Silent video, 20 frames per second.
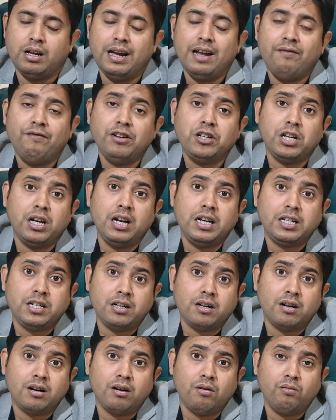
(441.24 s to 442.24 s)

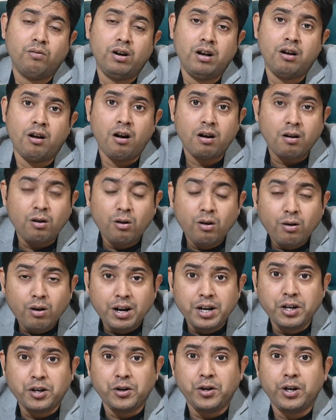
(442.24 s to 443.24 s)
invigilator will not look
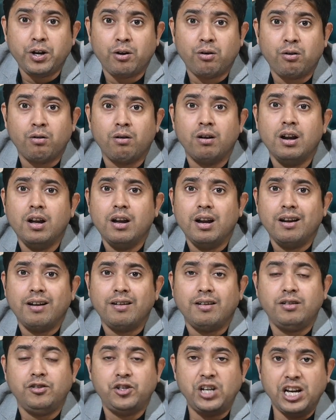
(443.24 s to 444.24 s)
into your
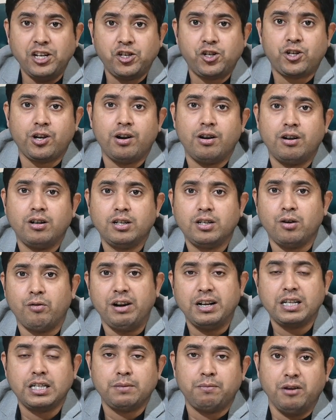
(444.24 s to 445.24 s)
gestures or
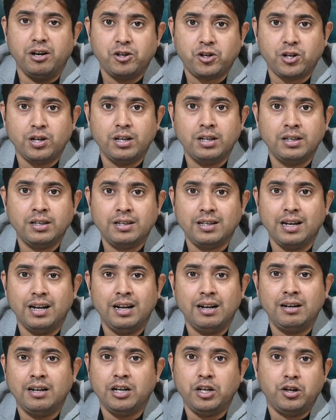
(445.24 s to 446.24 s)
expressions
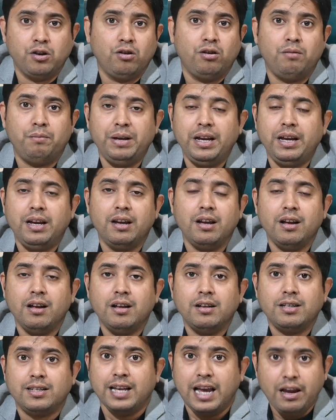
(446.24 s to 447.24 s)
and you'll be
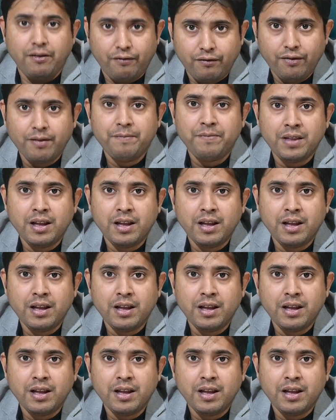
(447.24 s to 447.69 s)
safe.